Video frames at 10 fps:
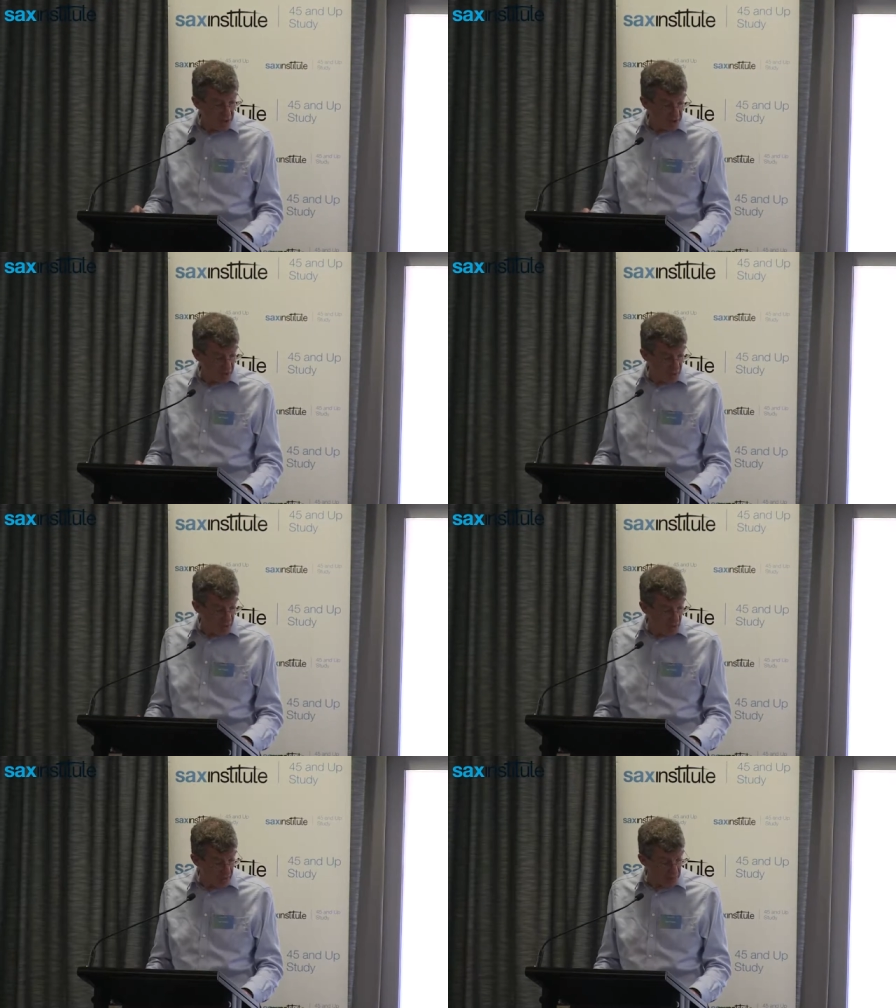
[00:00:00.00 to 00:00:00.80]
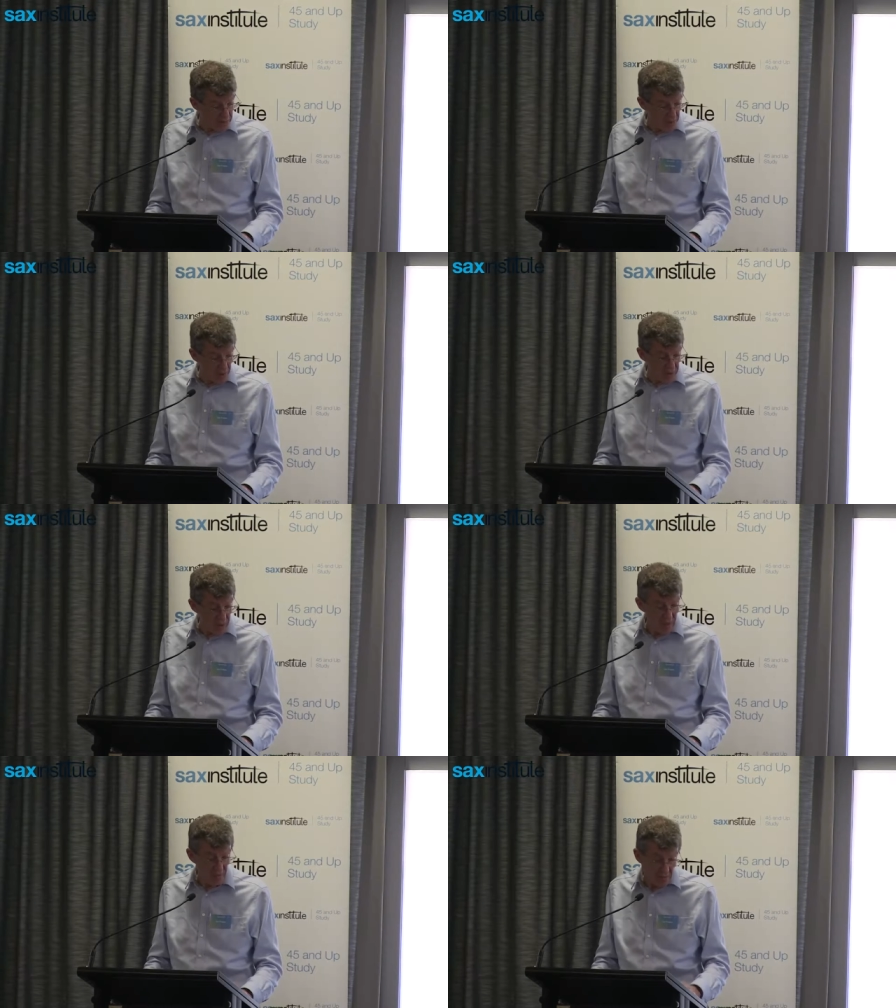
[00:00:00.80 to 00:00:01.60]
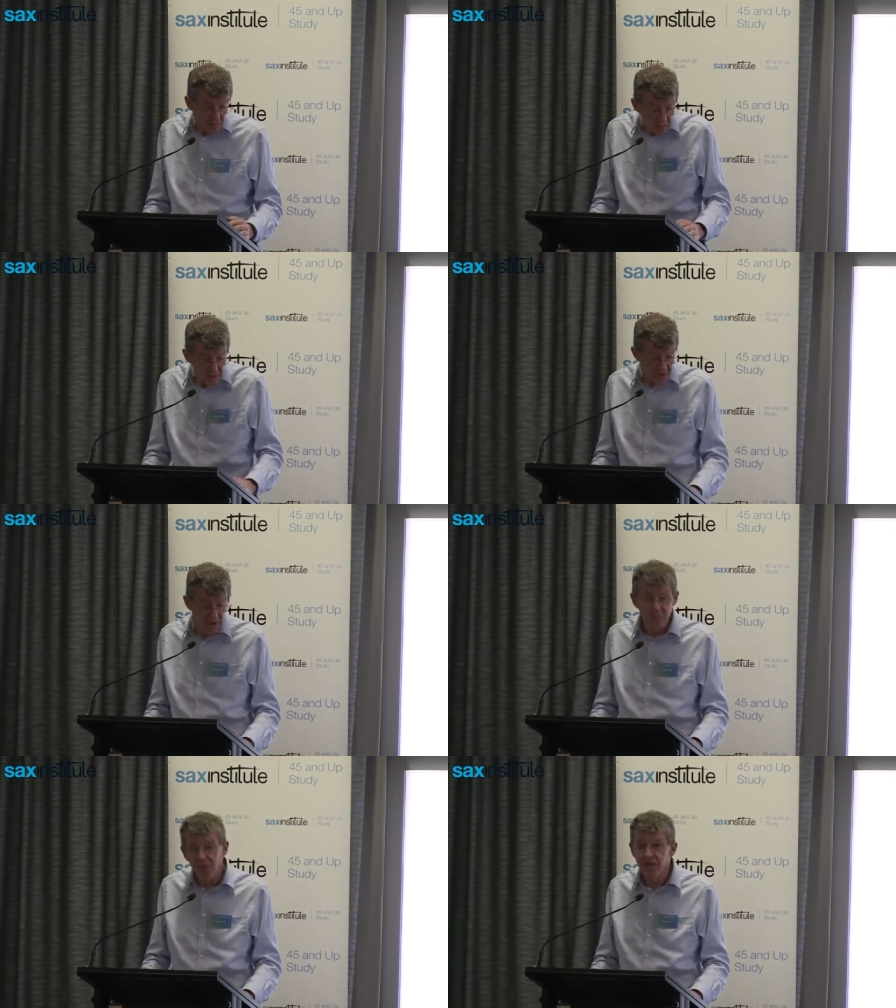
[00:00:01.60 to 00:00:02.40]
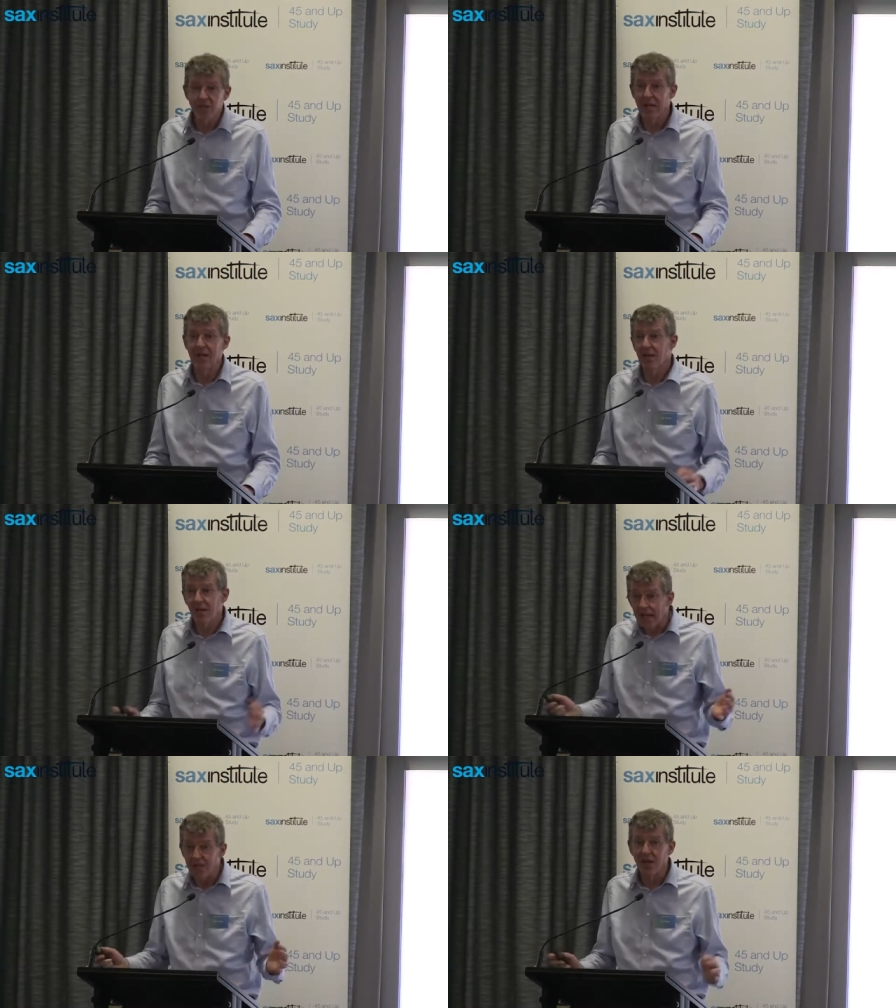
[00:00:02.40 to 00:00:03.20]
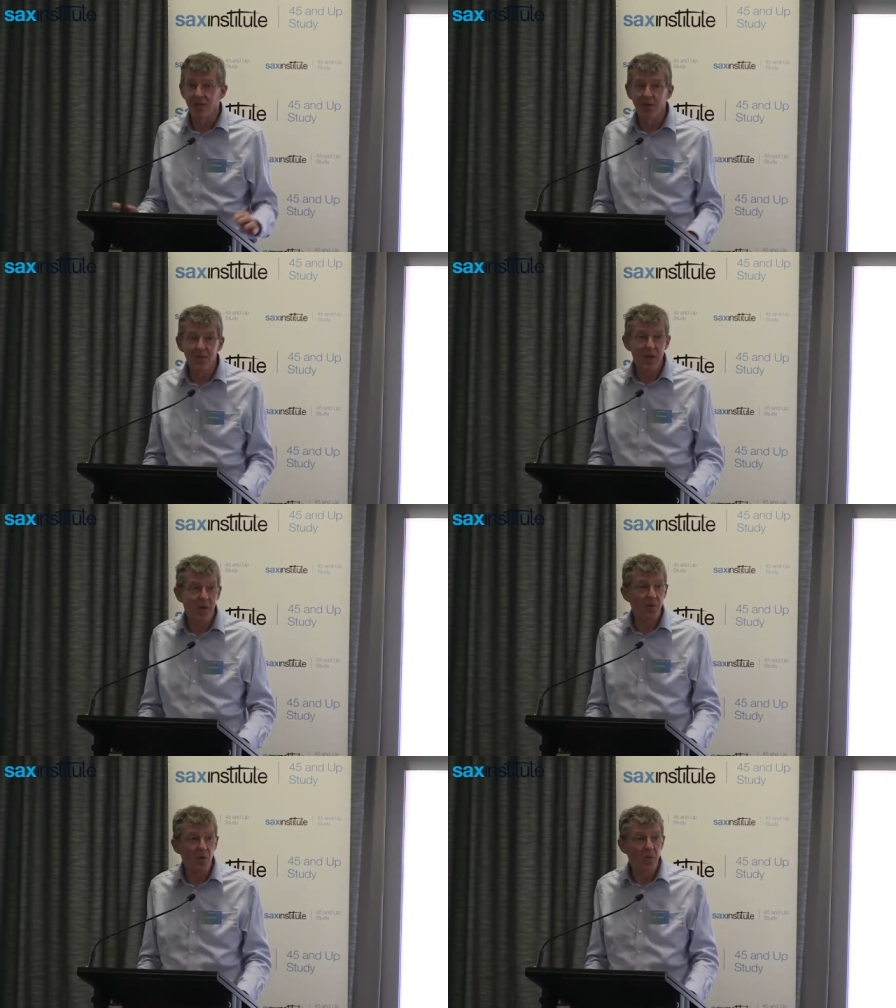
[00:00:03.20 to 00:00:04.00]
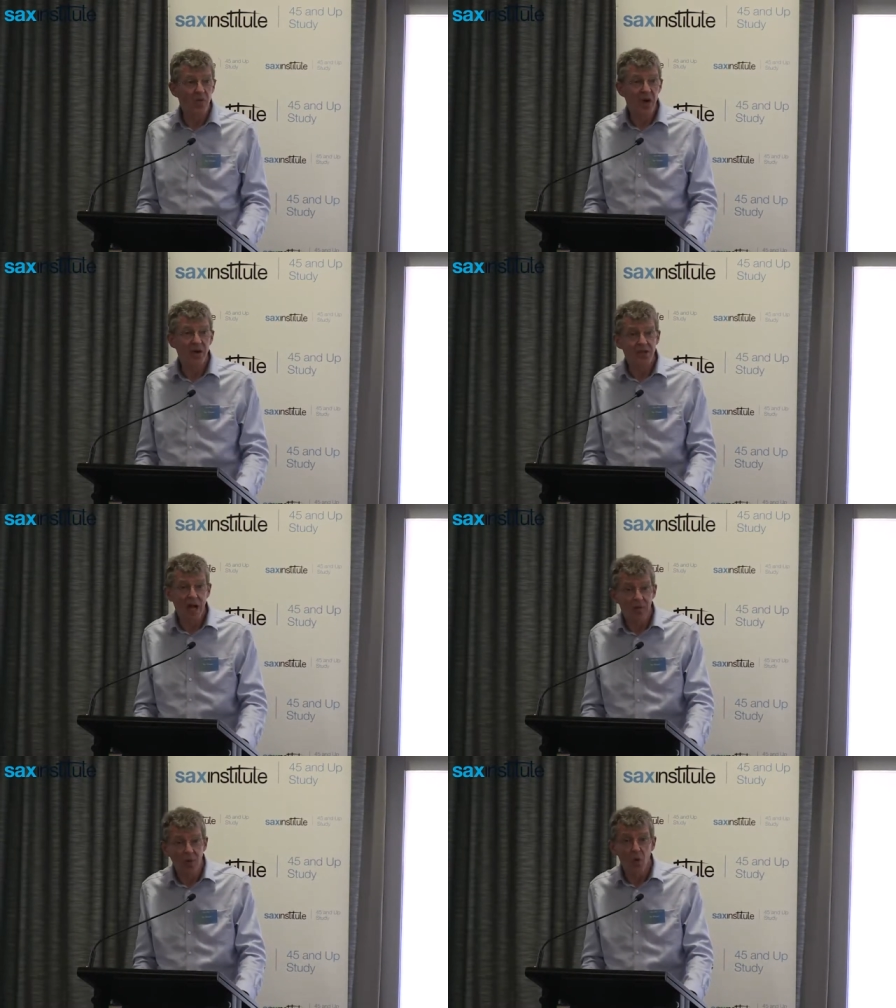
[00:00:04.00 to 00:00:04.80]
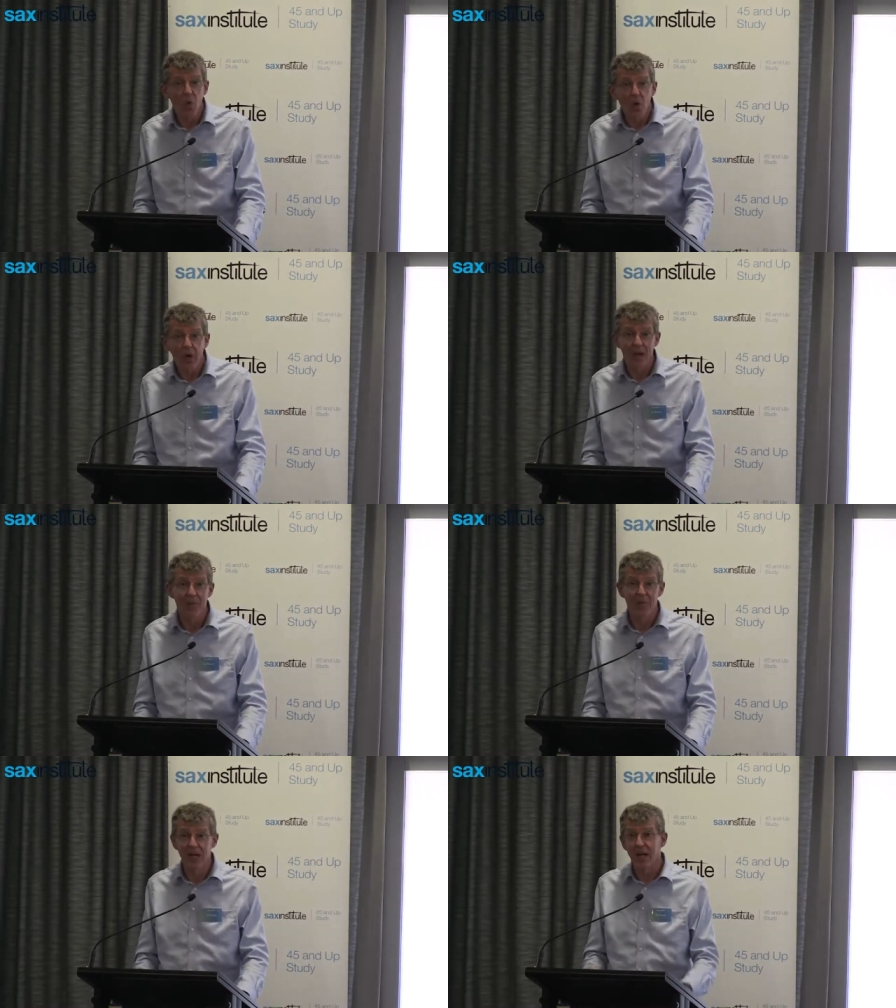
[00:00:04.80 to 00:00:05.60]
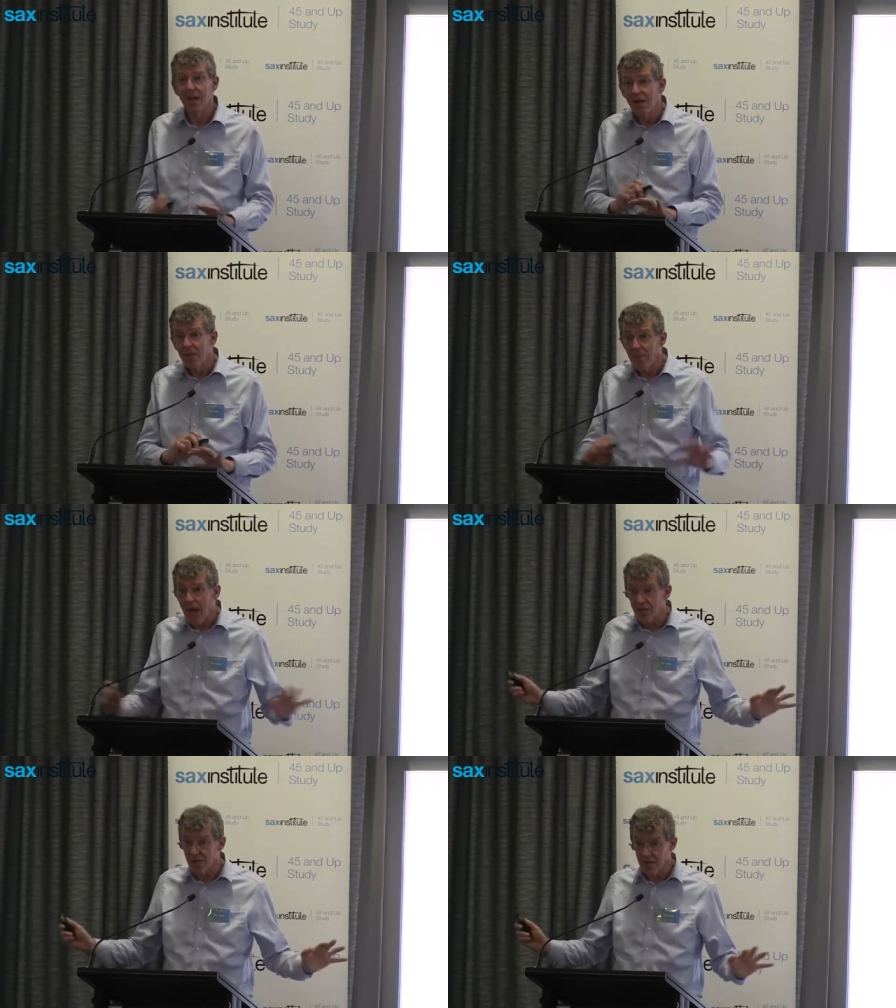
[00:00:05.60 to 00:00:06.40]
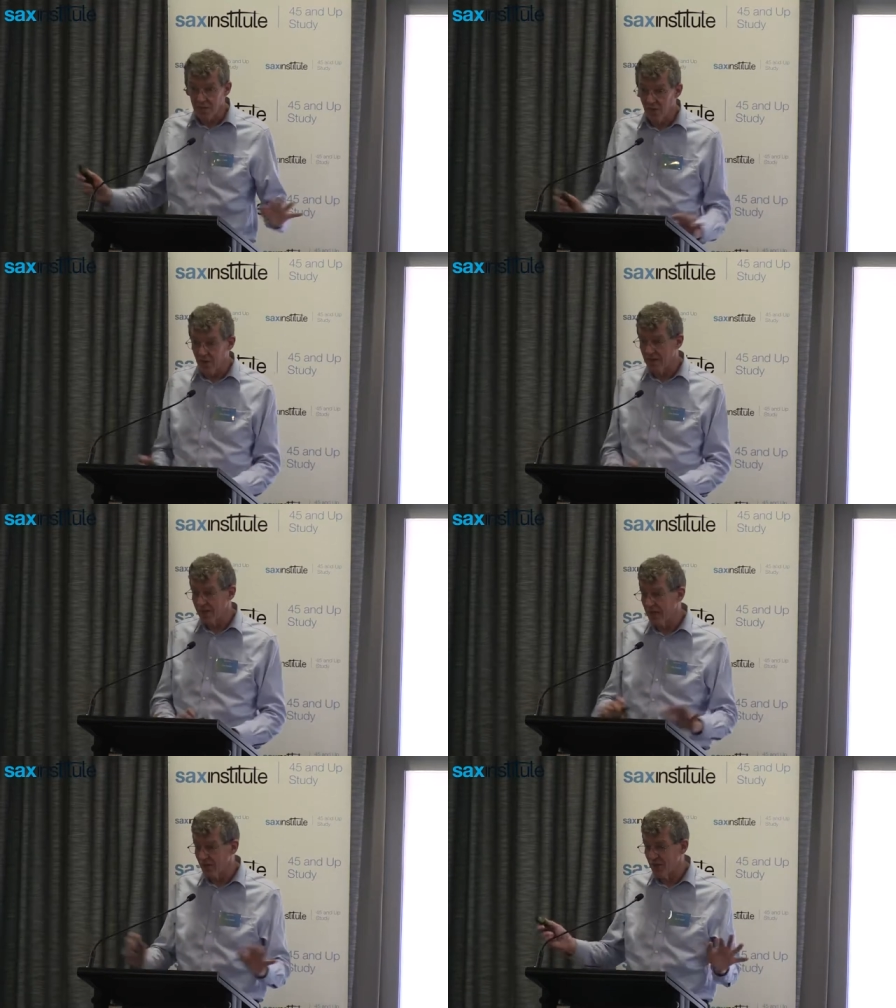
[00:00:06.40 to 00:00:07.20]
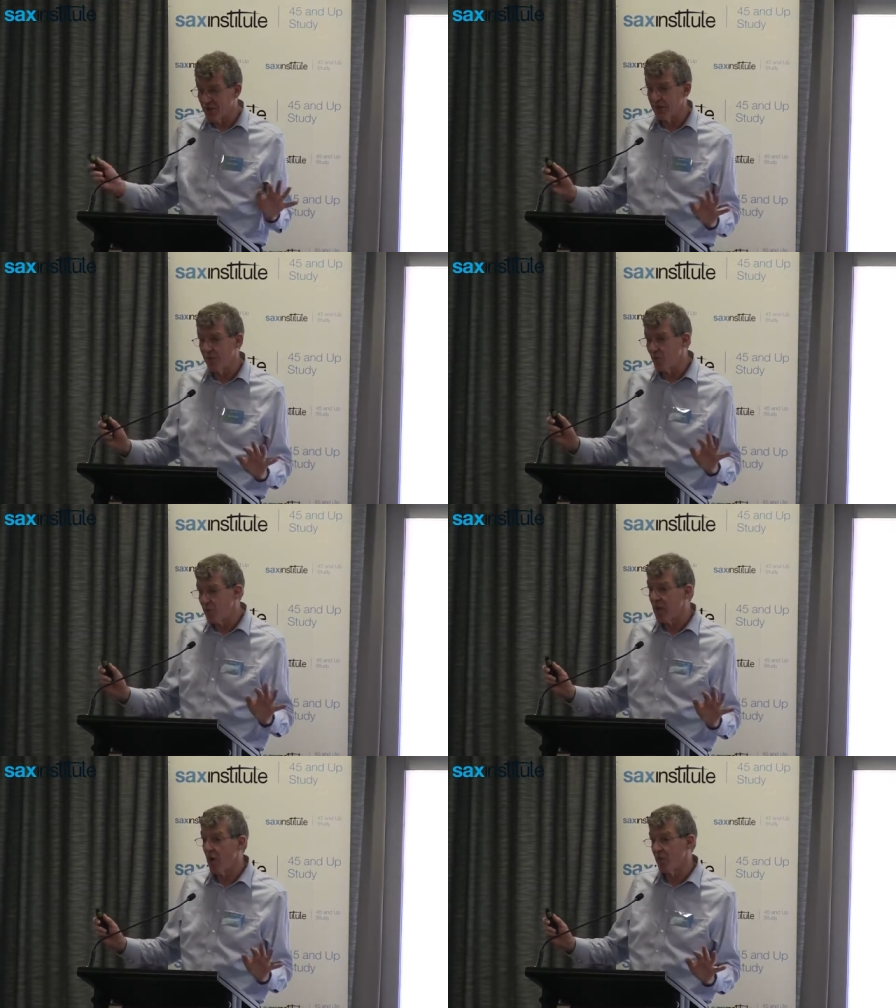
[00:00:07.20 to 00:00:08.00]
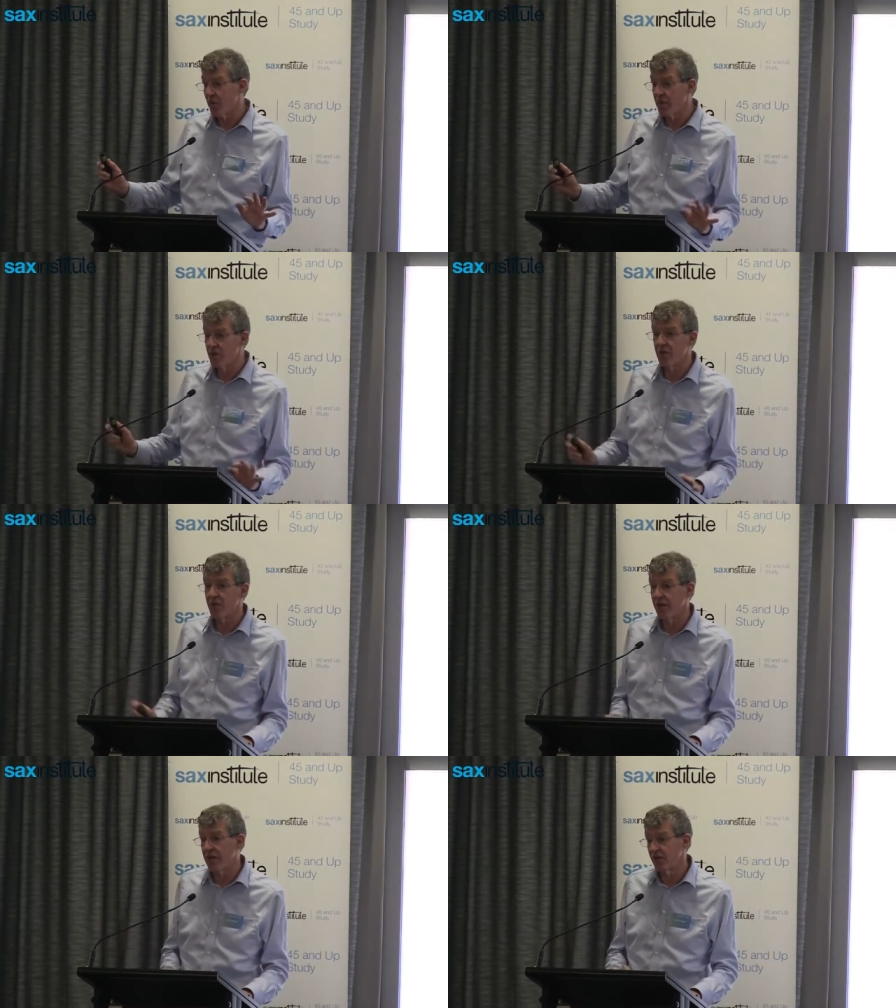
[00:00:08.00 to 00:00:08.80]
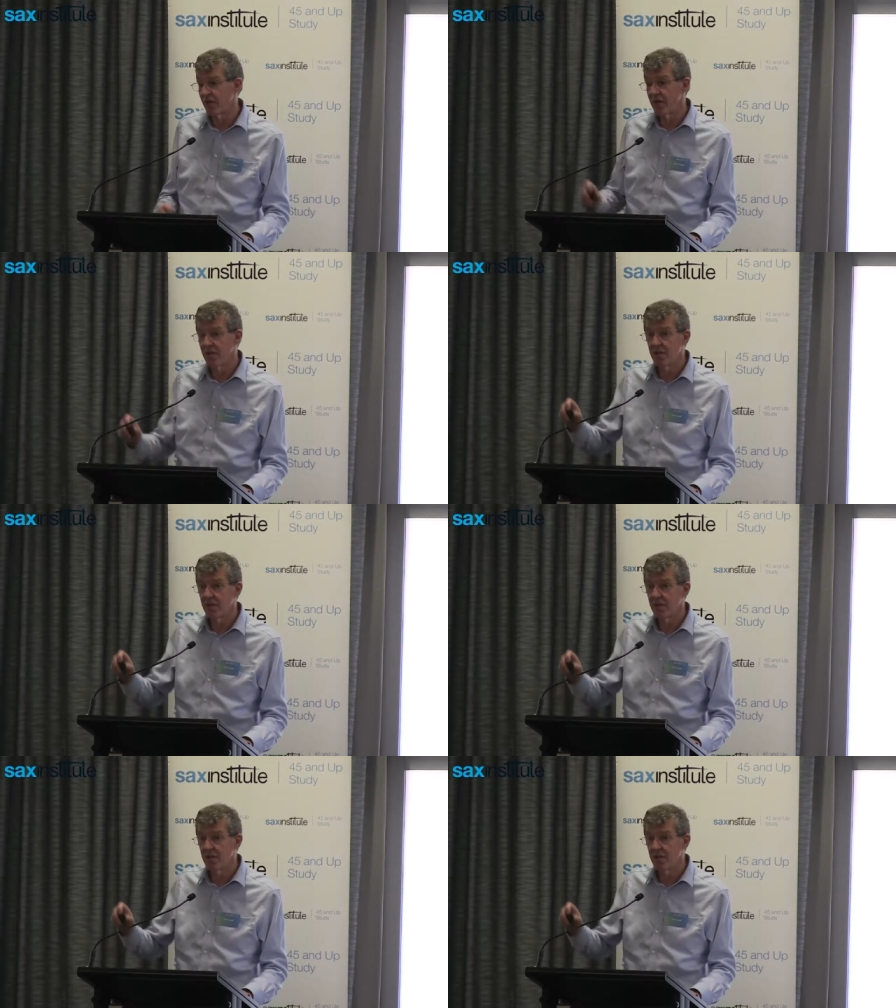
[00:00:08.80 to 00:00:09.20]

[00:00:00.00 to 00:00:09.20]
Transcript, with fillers: So I would point out and just simply say, let's get rid of papillomavirus, have a global campaign, mass immunisation, it would be gone within a generation.